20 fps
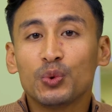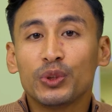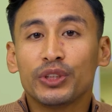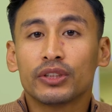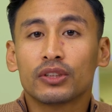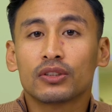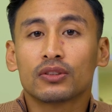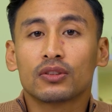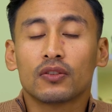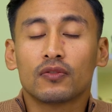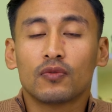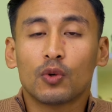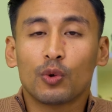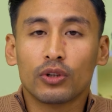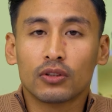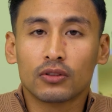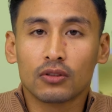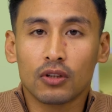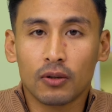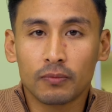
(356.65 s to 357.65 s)
years of
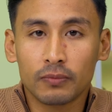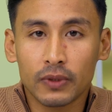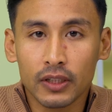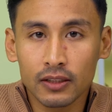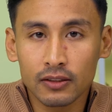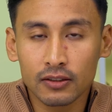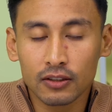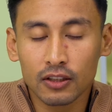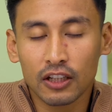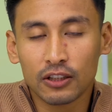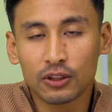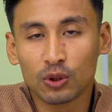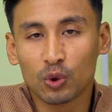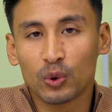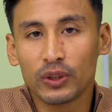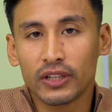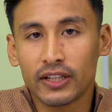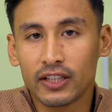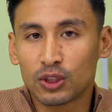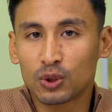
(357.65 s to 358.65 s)
OS updates,
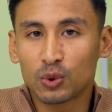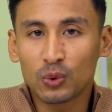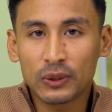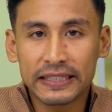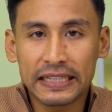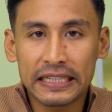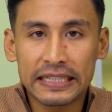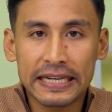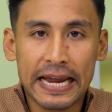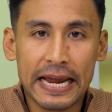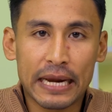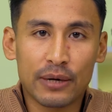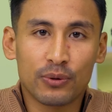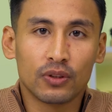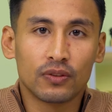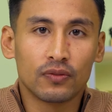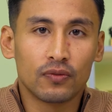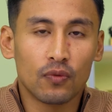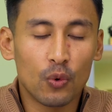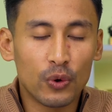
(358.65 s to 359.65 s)
so it should get
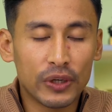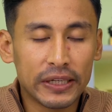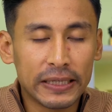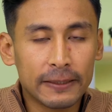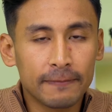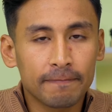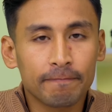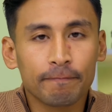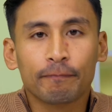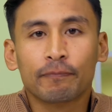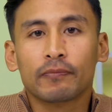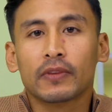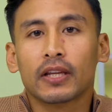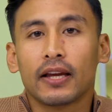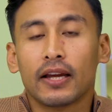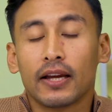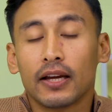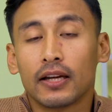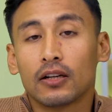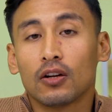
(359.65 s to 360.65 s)
Android 14
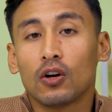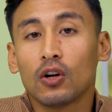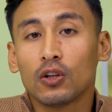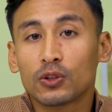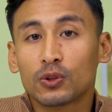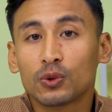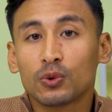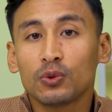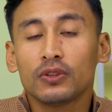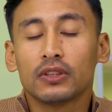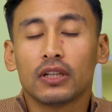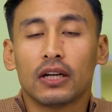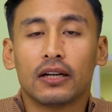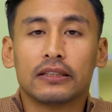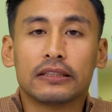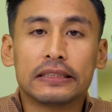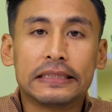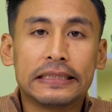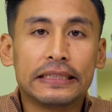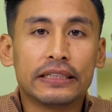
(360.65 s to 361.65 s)
and also
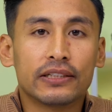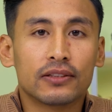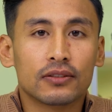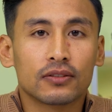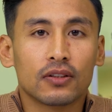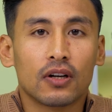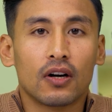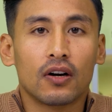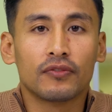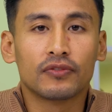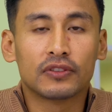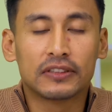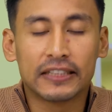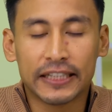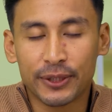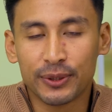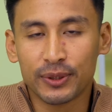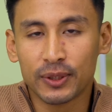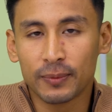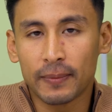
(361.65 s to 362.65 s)
3 years of security